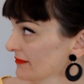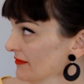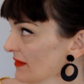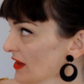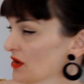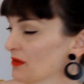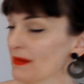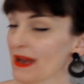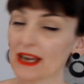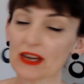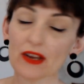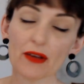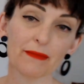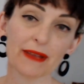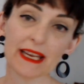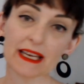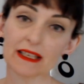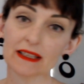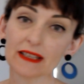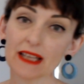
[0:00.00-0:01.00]
You may not
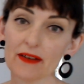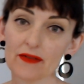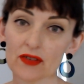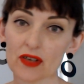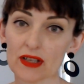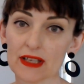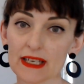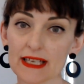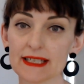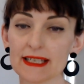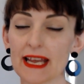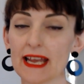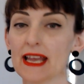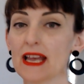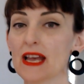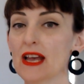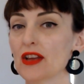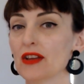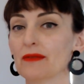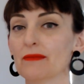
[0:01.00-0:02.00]
meet a lover on this day.
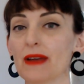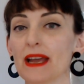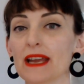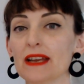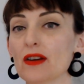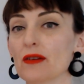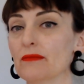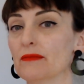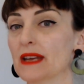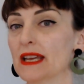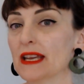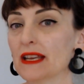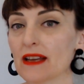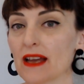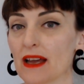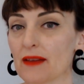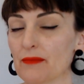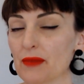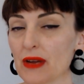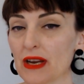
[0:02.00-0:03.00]
You may not meet
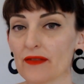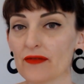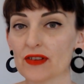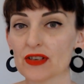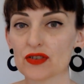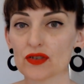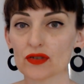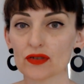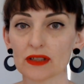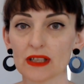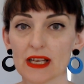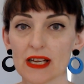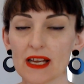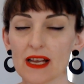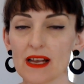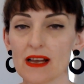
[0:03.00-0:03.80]
a beneficial